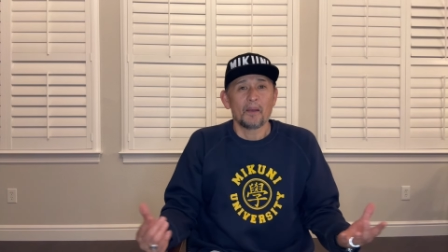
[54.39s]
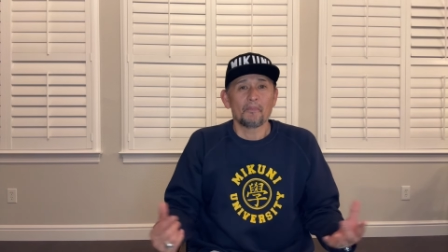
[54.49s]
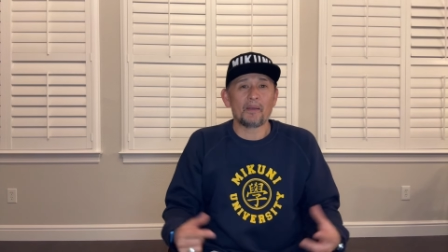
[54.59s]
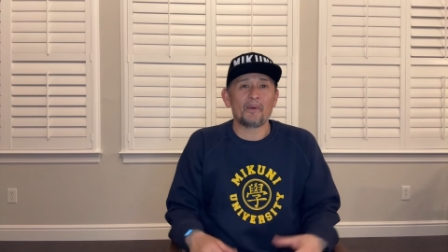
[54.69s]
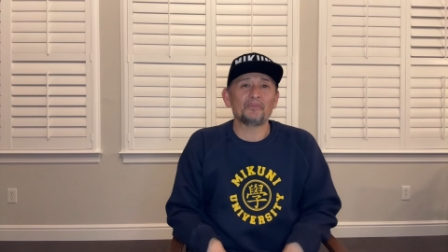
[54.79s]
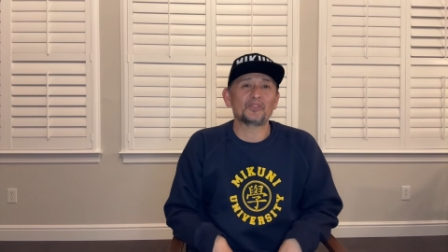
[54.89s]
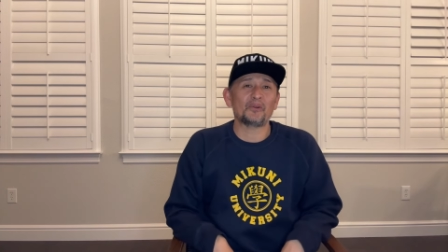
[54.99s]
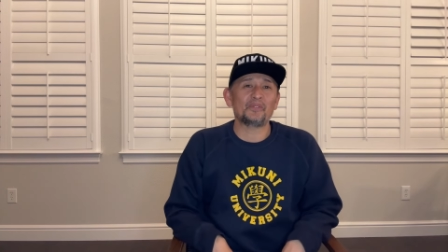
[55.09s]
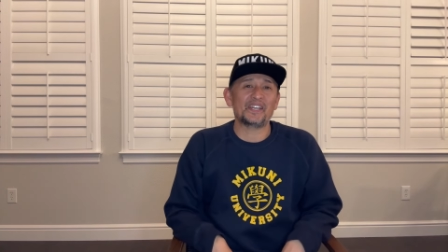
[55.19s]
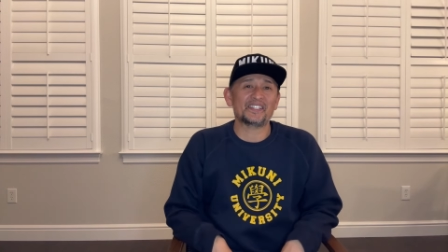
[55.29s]
My mom
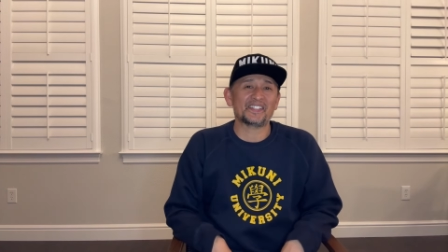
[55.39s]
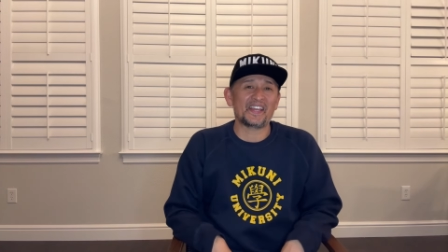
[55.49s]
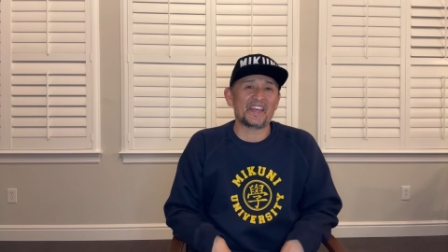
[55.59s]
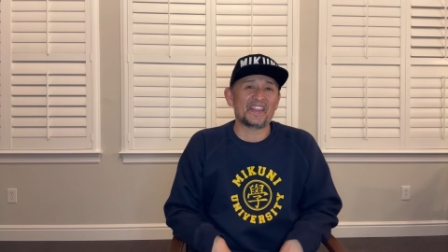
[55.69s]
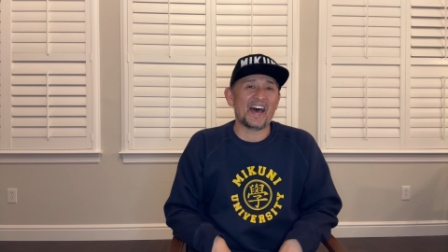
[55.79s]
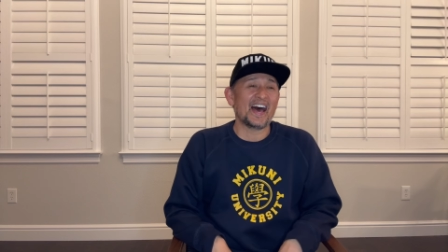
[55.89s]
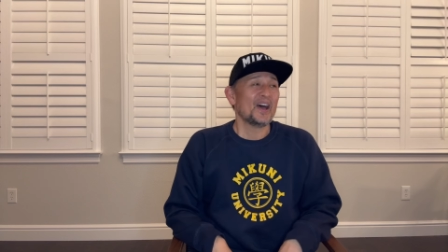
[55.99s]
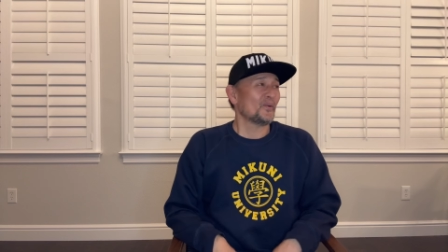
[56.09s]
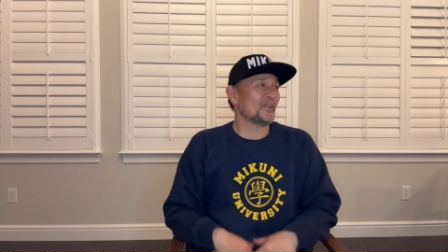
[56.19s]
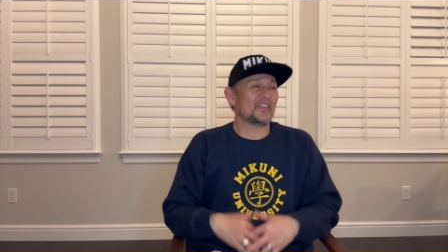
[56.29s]
told me yesterday
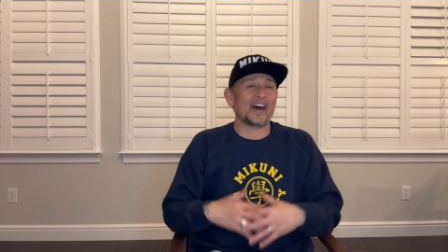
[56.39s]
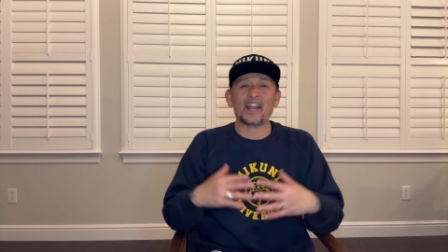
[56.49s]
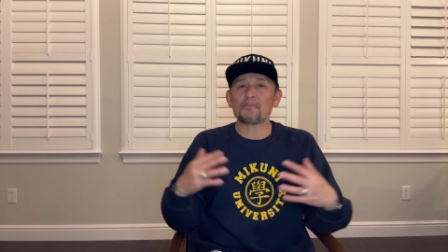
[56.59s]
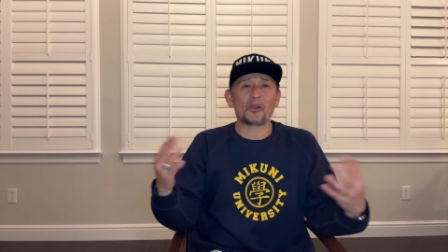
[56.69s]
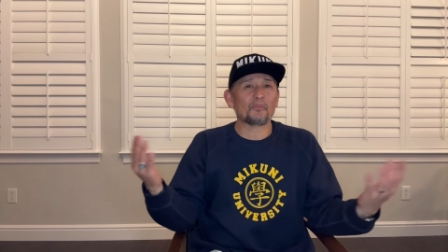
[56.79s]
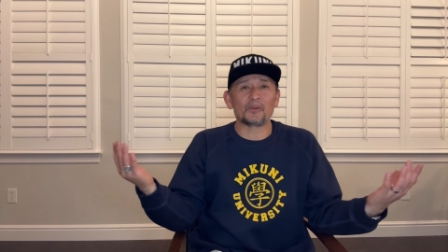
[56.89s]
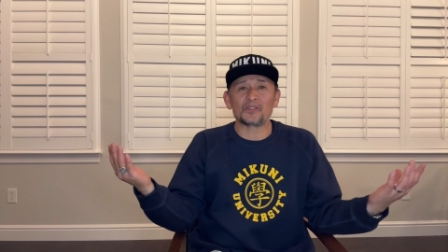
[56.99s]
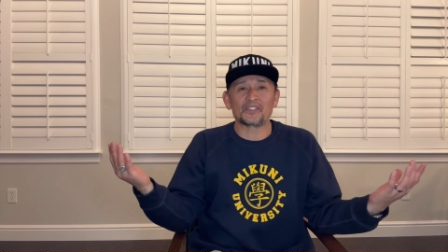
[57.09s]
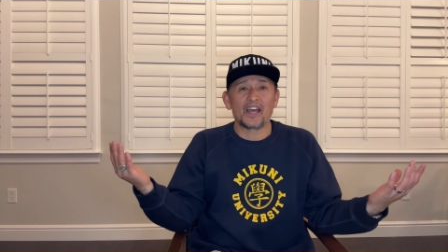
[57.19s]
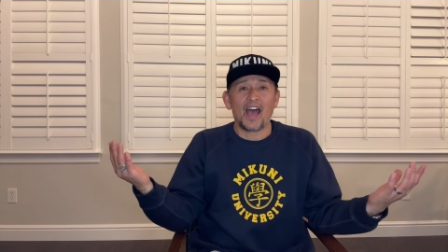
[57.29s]
that without a
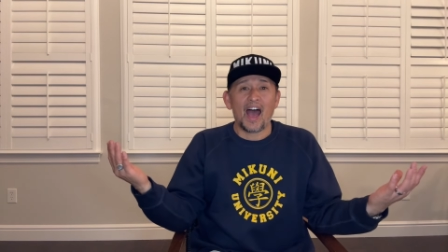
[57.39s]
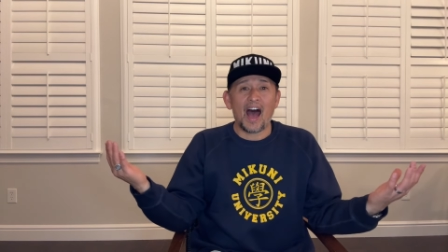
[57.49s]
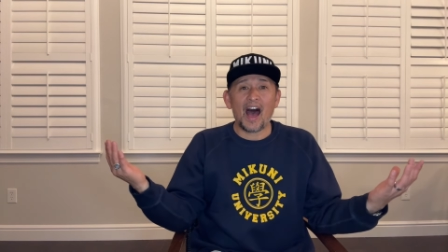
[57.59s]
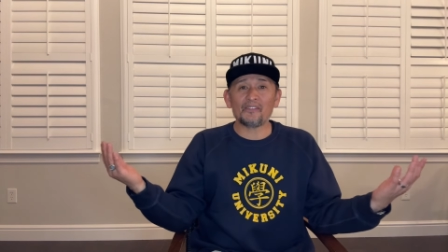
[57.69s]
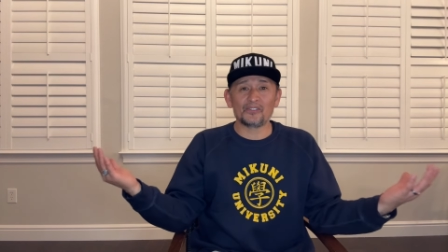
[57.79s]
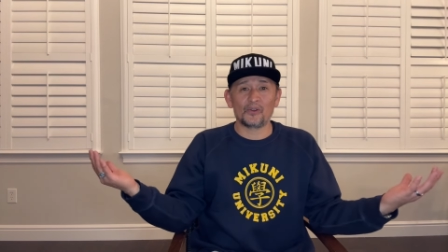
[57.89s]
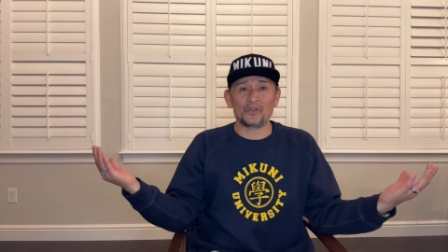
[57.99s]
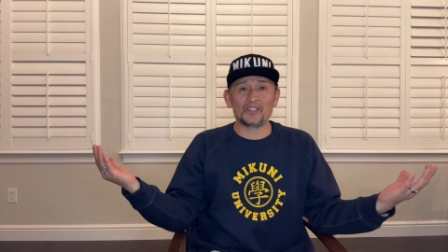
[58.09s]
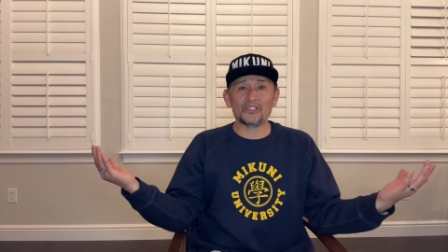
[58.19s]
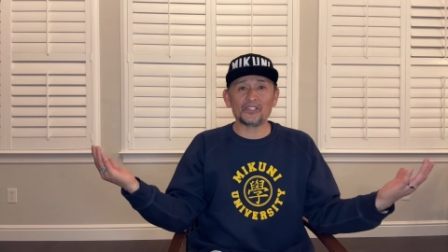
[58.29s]
purpose, I have no
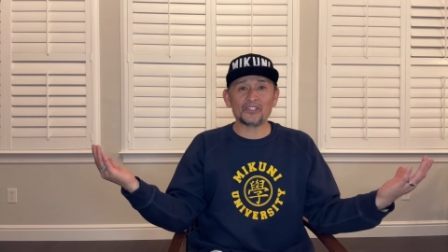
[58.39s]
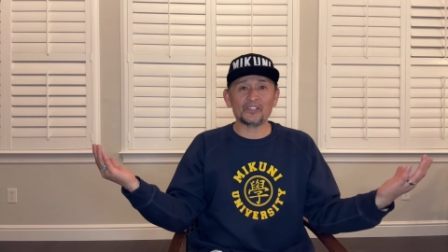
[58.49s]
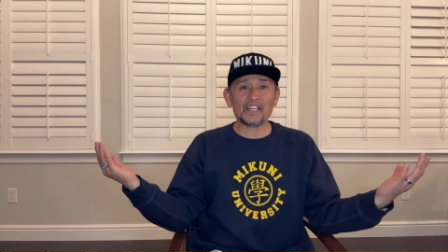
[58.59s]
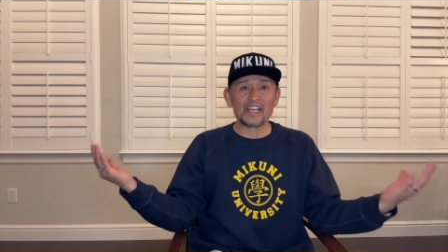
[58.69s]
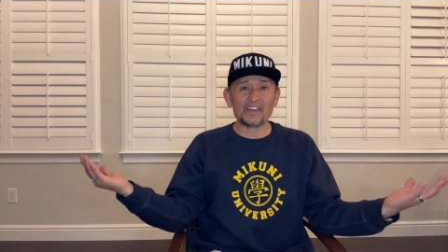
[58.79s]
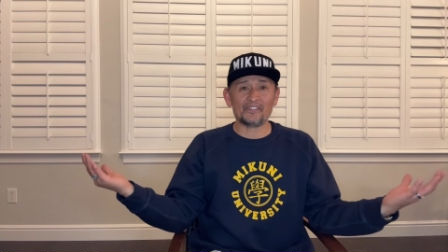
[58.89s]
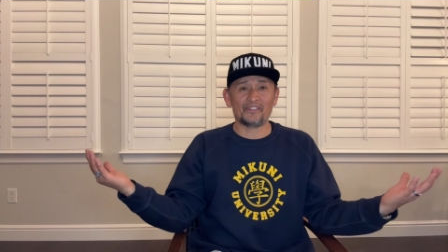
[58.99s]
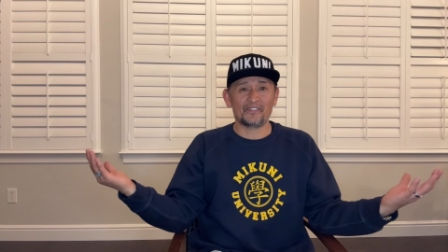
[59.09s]
reason to live